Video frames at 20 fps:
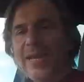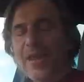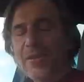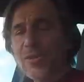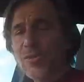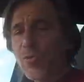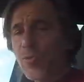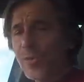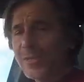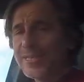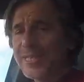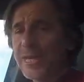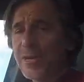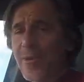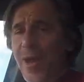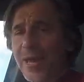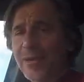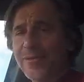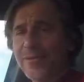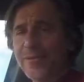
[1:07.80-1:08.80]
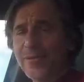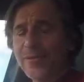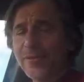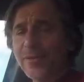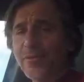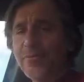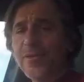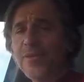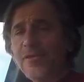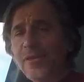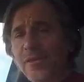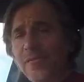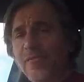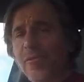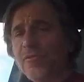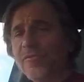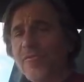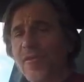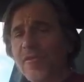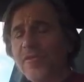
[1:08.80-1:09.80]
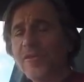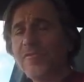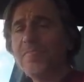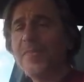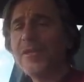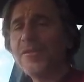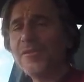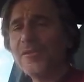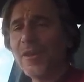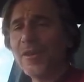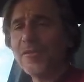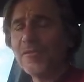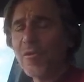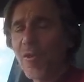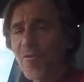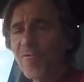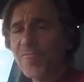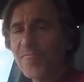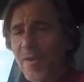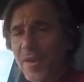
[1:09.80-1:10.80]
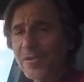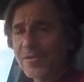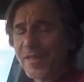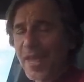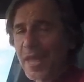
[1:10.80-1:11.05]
let's talk Tiguan. So this is Volkswagen's mid-size Golf-based